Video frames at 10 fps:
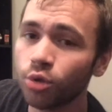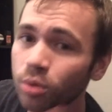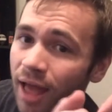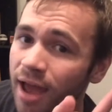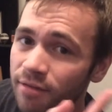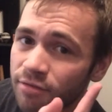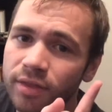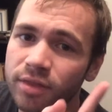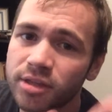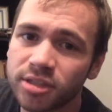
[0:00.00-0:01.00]
you will have
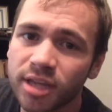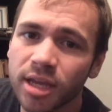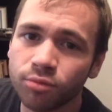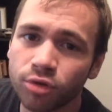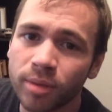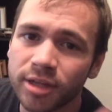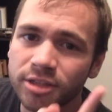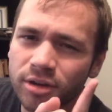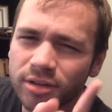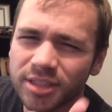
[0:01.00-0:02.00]
the same roommates.
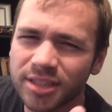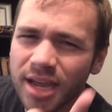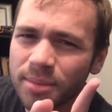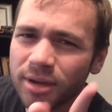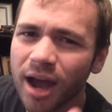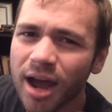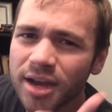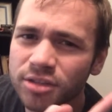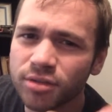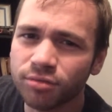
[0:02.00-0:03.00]
There are the same
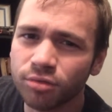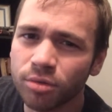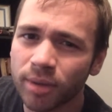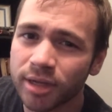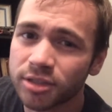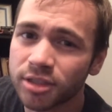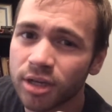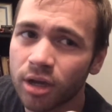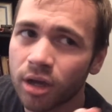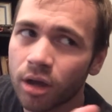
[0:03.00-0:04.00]
kinds of roommates
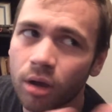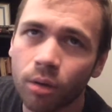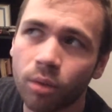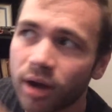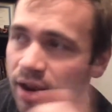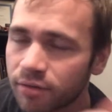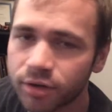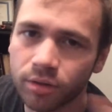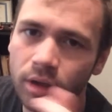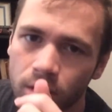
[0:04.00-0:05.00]
wherever
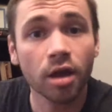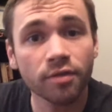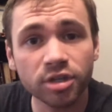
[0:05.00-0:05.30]
you go.